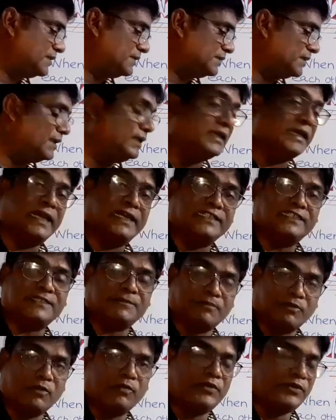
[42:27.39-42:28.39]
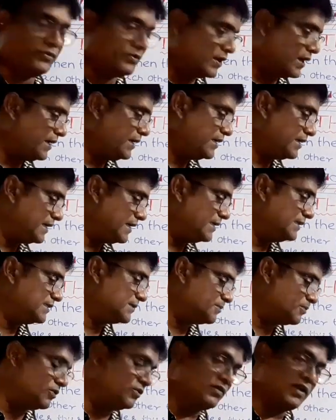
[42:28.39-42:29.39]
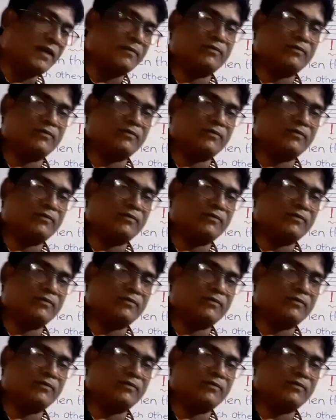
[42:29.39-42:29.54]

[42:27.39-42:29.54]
And hence proved, you write hence proved.